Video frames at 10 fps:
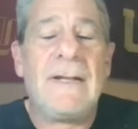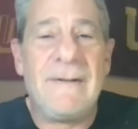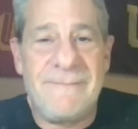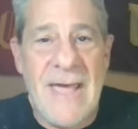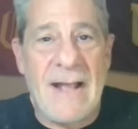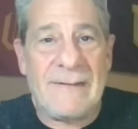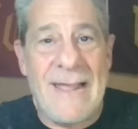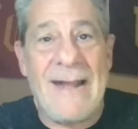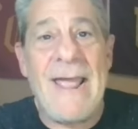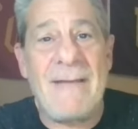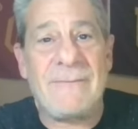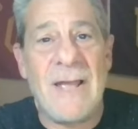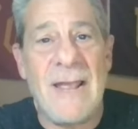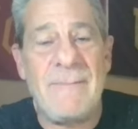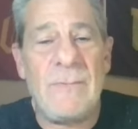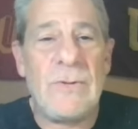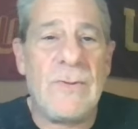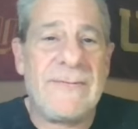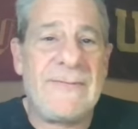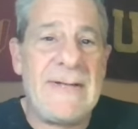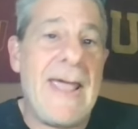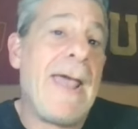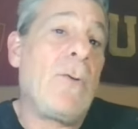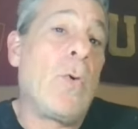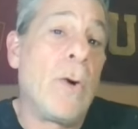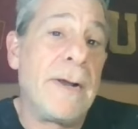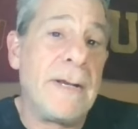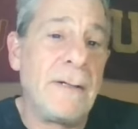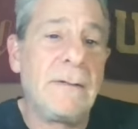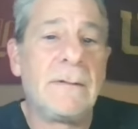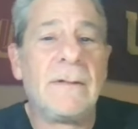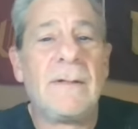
In fact, at halftime, USC at Oregon,